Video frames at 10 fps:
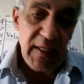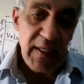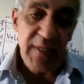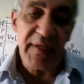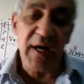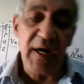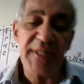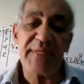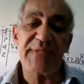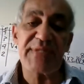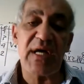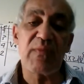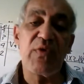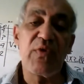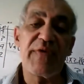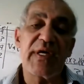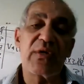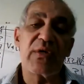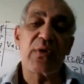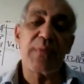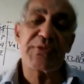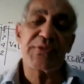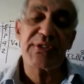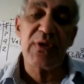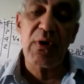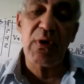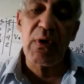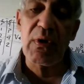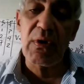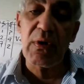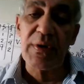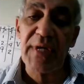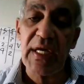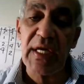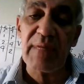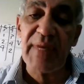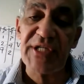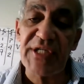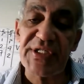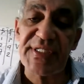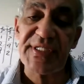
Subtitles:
the items are moving in groups or in batches.